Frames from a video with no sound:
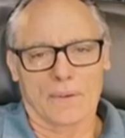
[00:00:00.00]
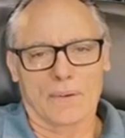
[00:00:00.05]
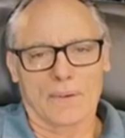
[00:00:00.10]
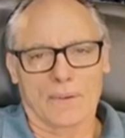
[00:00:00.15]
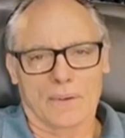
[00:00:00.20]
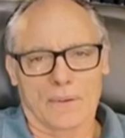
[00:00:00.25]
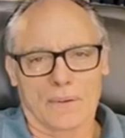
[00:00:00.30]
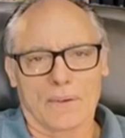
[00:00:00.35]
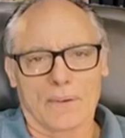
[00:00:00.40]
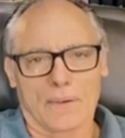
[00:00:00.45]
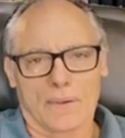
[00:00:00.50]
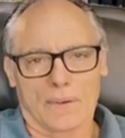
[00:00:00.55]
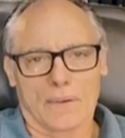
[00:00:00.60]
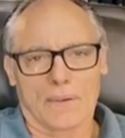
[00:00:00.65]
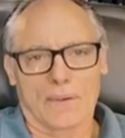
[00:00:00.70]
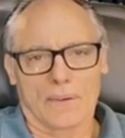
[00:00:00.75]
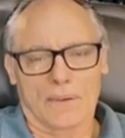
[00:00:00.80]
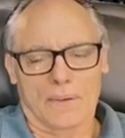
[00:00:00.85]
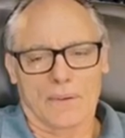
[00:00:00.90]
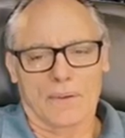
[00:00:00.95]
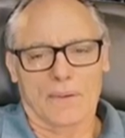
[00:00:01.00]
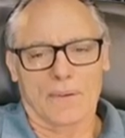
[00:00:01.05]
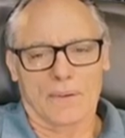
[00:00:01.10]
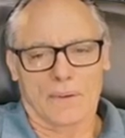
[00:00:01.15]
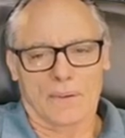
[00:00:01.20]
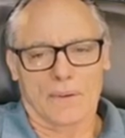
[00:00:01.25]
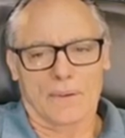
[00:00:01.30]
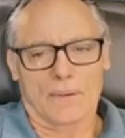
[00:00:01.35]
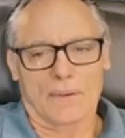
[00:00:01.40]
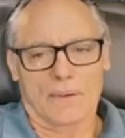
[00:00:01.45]

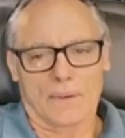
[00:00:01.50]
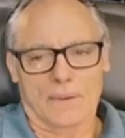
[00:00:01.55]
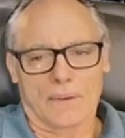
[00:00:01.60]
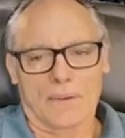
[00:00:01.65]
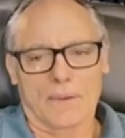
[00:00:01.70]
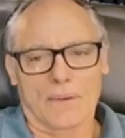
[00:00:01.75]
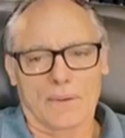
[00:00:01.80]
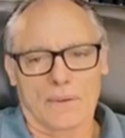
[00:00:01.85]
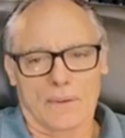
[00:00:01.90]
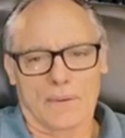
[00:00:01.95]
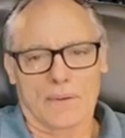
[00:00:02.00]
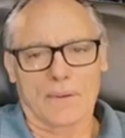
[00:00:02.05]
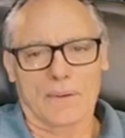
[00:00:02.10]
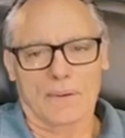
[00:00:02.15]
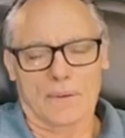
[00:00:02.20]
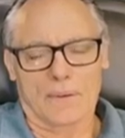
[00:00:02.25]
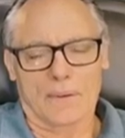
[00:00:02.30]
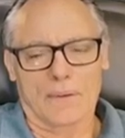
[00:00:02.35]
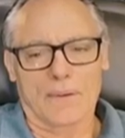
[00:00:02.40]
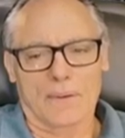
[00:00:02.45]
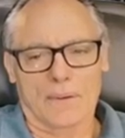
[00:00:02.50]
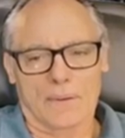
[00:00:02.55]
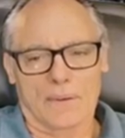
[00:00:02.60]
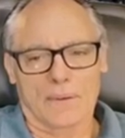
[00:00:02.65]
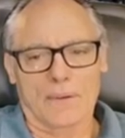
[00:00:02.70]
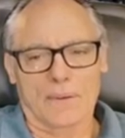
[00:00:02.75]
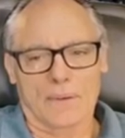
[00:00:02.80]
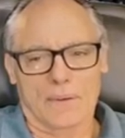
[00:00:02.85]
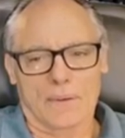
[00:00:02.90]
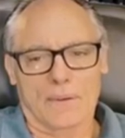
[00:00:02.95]

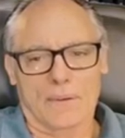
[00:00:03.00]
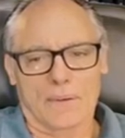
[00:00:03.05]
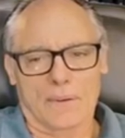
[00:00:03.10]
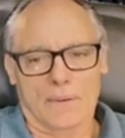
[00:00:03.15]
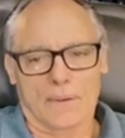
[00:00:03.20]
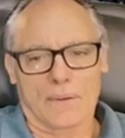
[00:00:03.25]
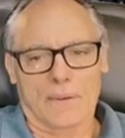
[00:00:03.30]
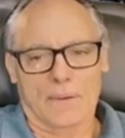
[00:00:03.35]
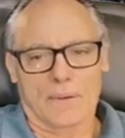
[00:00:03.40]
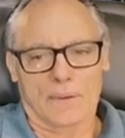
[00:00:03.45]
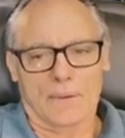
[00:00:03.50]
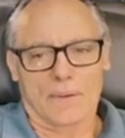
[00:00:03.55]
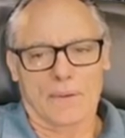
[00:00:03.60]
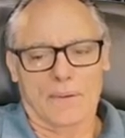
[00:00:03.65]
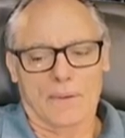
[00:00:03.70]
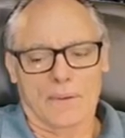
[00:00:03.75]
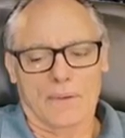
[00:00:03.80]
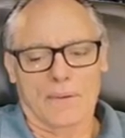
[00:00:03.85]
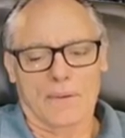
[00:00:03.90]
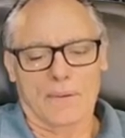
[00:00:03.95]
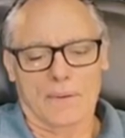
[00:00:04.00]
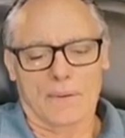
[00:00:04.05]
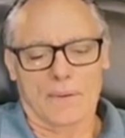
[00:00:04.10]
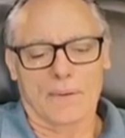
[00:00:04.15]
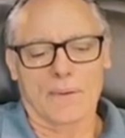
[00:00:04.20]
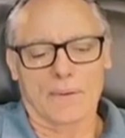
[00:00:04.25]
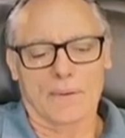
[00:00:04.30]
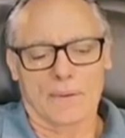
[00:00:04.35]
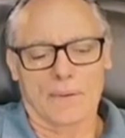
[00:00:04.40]
This person isn't speaking.